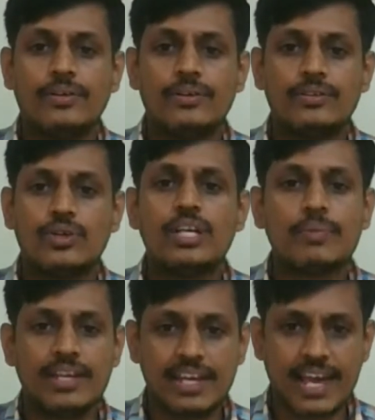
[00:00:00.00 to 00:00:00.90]
So
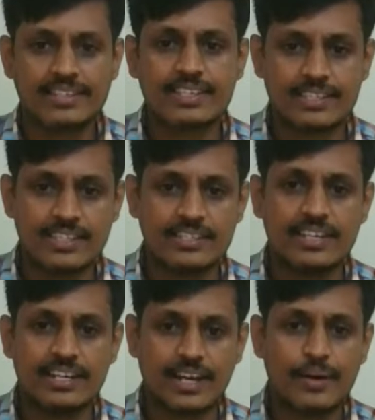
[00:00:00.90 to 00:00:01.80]
anybody can access this
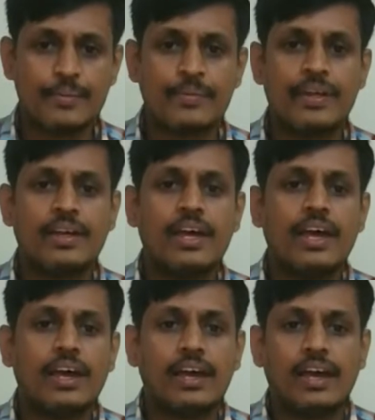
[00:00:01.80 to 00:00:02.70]
data.
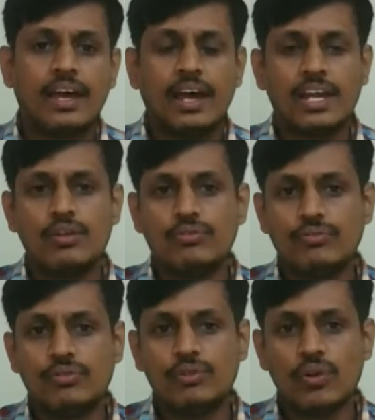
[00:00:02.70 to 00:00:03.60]
And
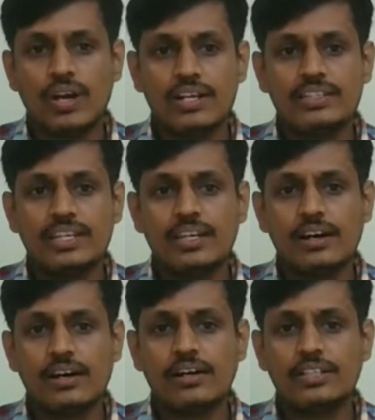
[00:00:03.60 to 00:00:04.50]
if you look at the
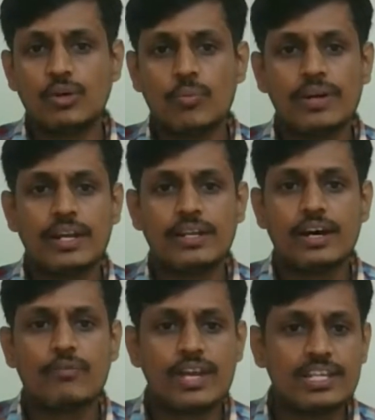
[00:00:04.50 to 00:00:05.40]
open
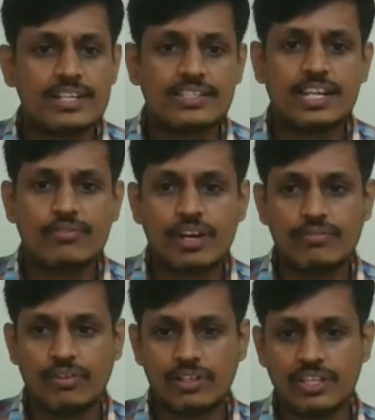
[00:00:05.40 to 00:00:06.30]
data, why it is required
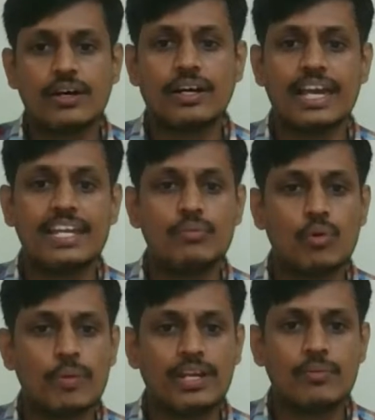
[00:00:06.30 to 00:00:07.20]
for the gaining
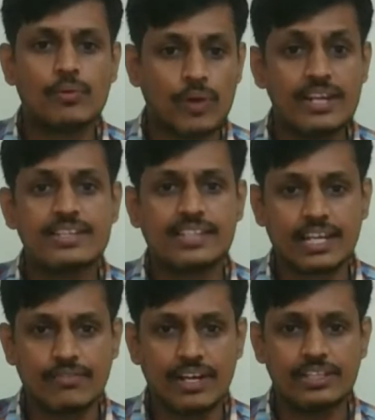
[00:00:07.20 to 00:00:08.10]
momentum and why it is
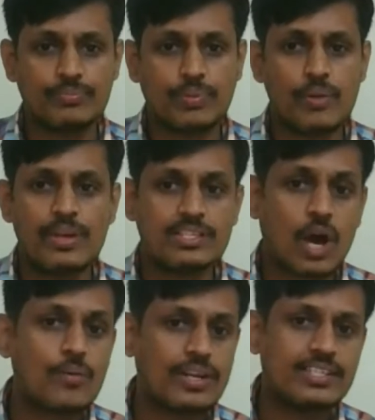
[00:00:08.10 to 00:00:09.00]
required, the prominence,
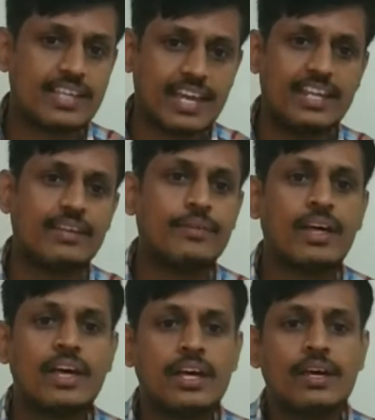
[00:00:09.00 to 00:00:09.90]
how it is gaining,
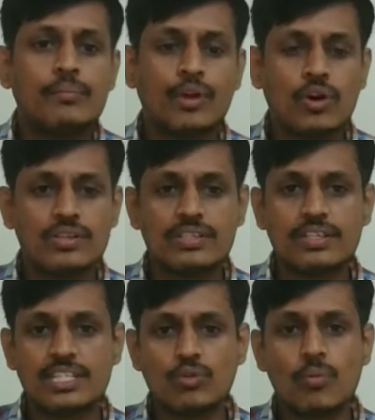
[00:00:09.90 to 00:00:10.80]
because
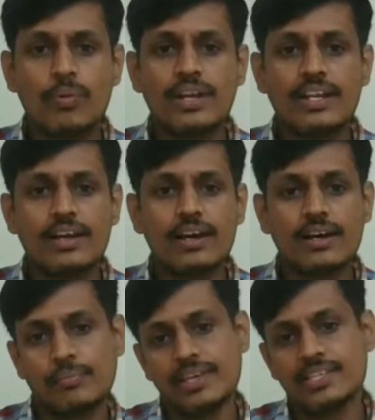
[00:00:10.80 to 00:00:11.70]
this open
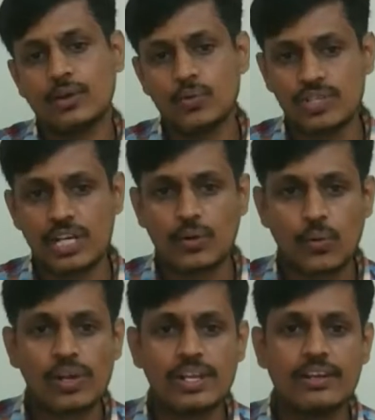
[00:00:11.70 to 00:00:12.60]
data plays a crucial
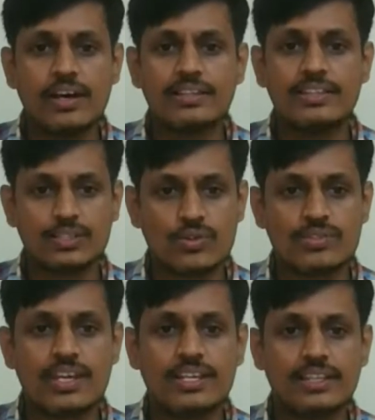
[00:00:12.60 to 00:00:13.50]
role in the
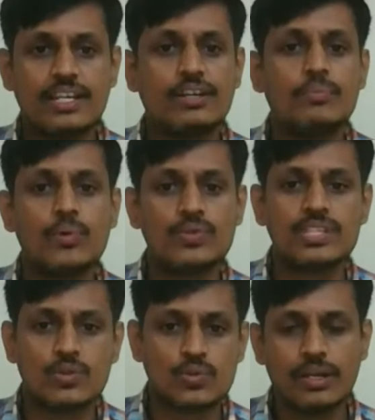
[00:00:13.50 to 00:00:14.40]
society that improves
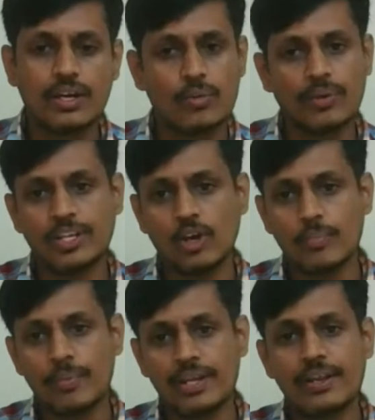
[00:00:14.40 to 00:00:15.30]
the socio-economic
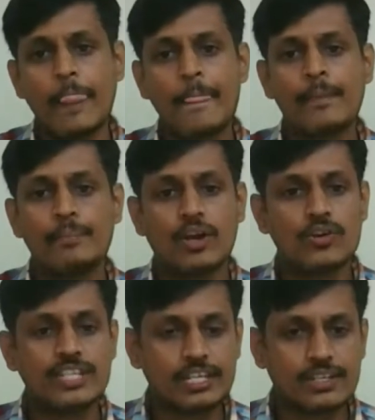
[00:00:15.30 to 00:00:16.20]
development,
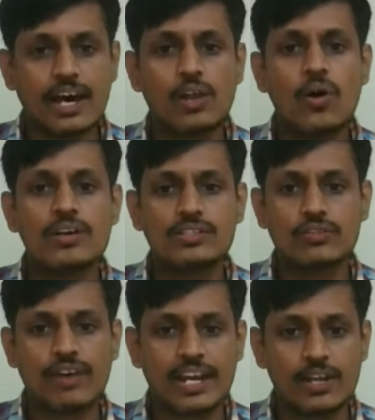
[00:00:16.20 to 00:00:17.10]
because it allows us to
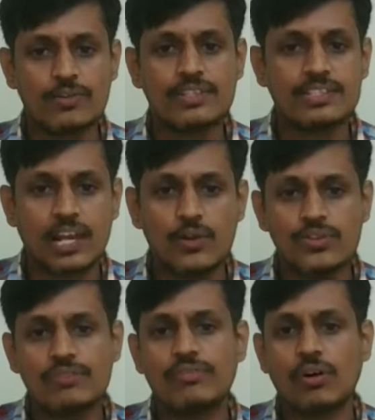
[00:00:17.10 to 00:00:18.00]
find out the
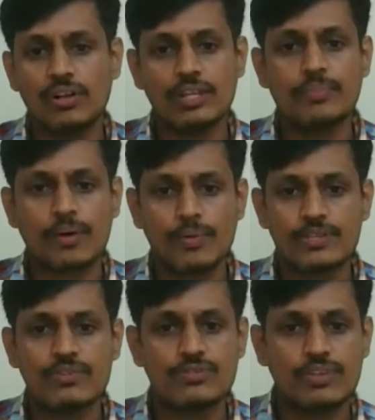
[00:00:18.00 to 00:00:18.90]
solution for all the
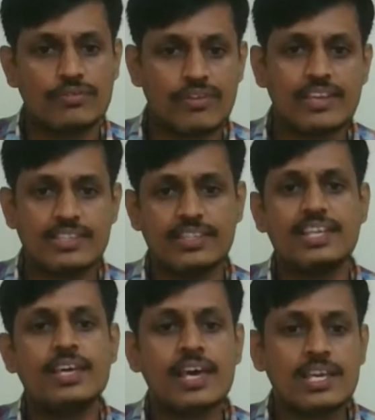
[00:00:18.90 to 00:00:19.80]
problems which we face in
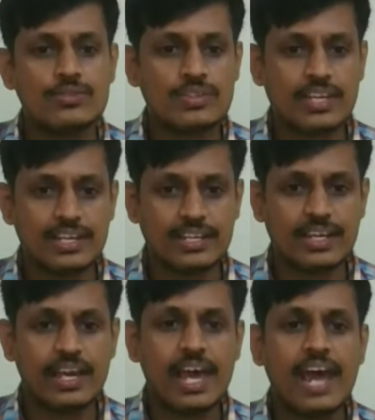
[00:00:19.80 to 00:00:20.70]
the
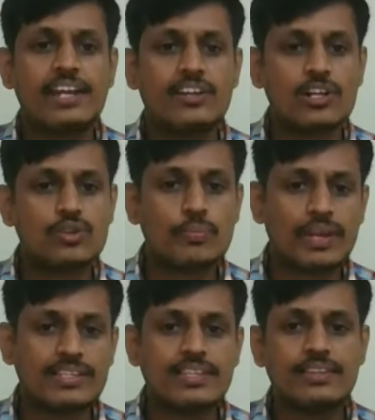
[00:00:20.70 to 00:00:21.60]
society. And it also
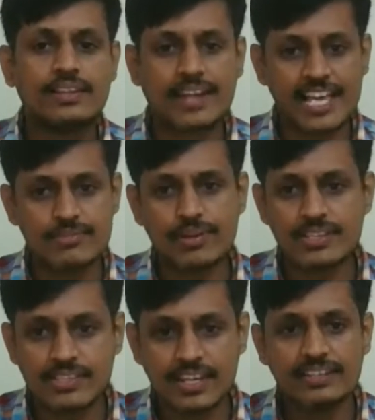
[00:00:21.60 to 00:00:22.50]
brings in the
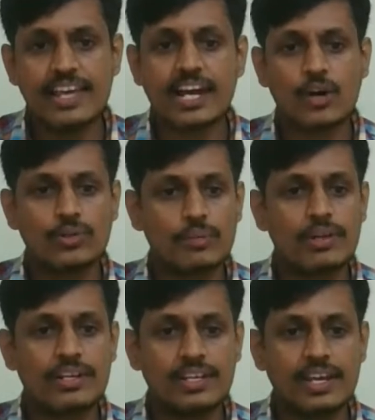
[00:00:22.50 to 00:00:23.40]
transparency and the
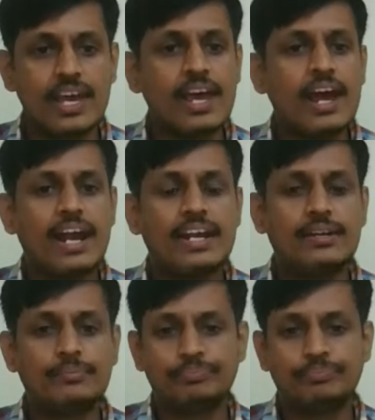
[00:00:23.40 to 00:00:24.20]
accountability, and